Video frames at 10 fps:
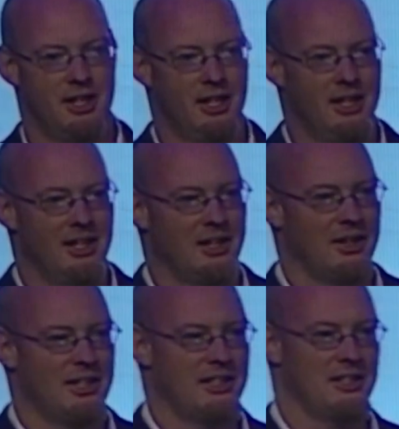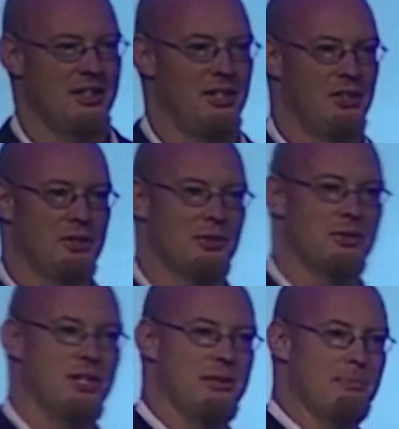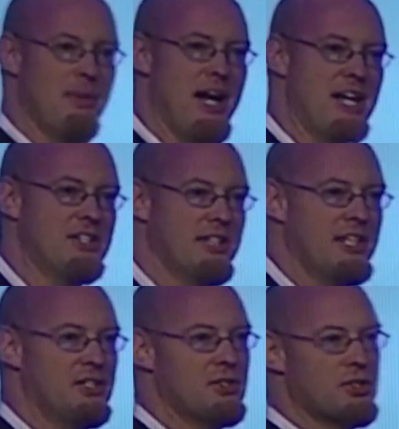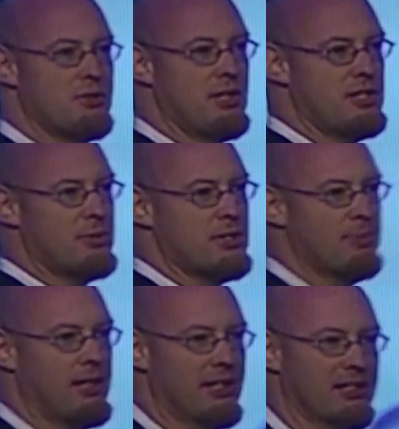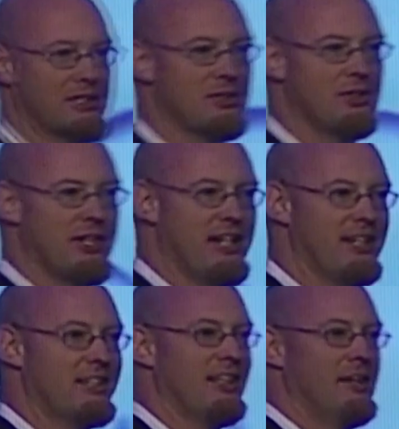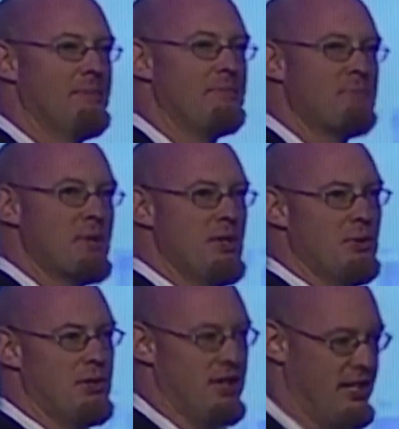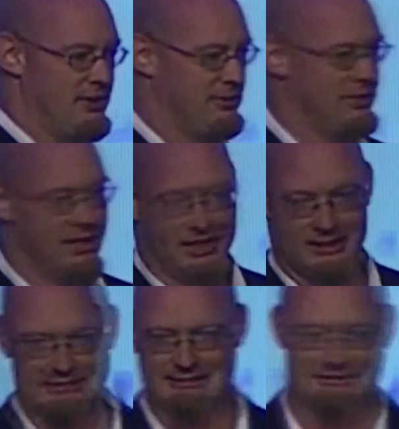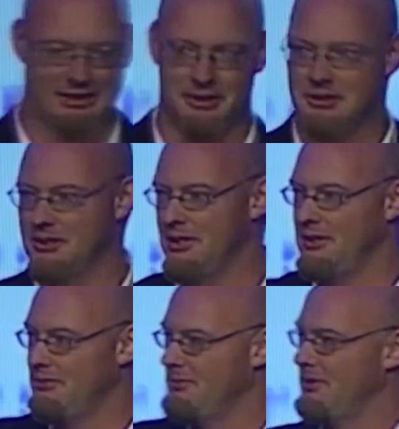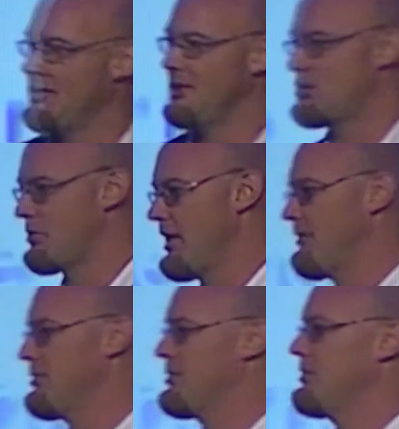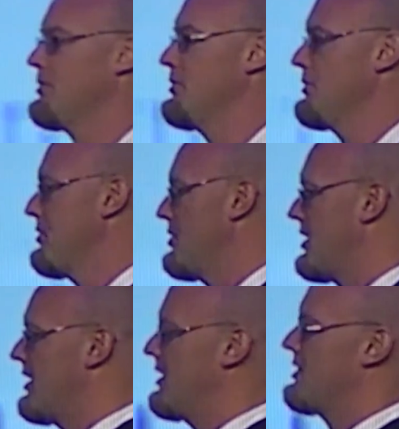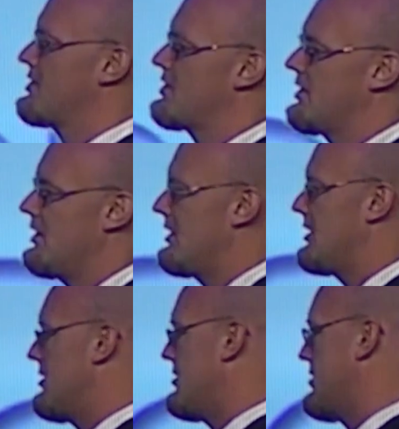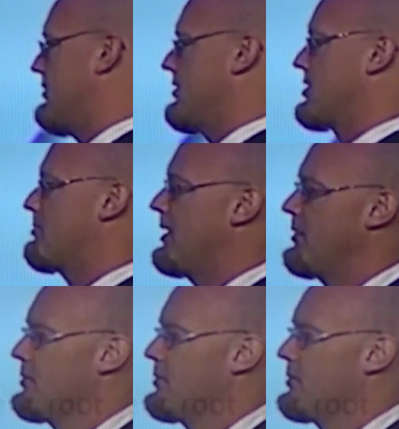All right? It modulates your stress response. So you're not, when you have, you travel, your kid gets sick, you have a spat with your